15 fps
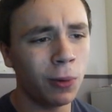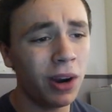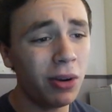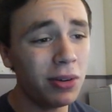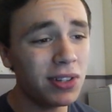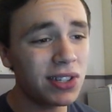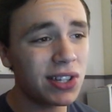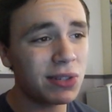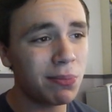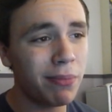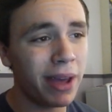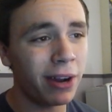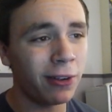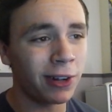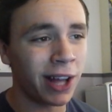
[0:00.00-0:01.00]
Where is this
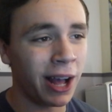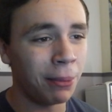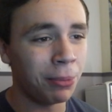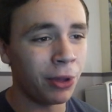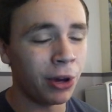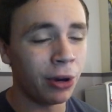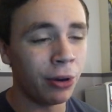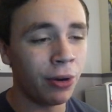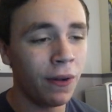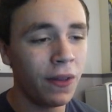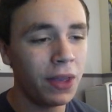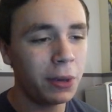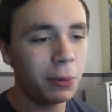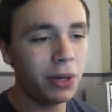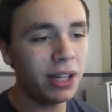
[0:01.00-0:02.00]
metal cap, though?
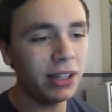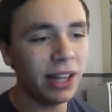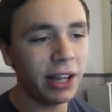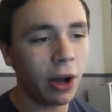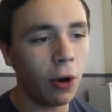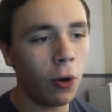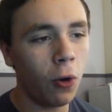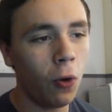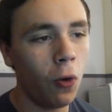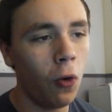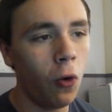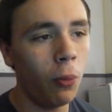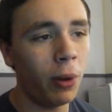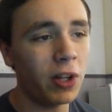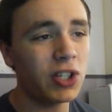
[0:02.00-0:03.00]
We need, like, a
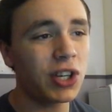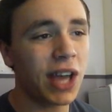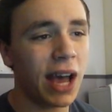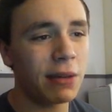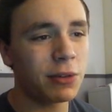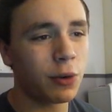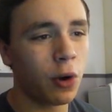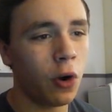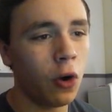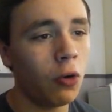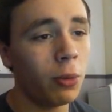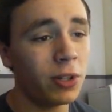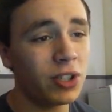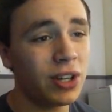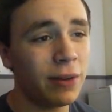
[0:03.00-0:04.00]
whole bunch of caps for a
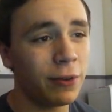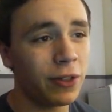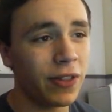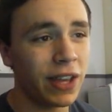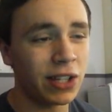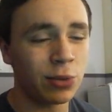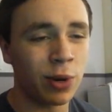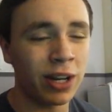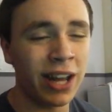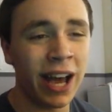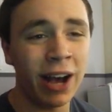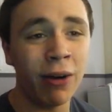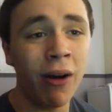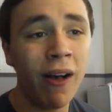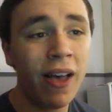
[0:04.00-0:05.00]
whole bunch of different things right
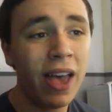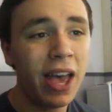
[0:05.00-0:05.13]
now,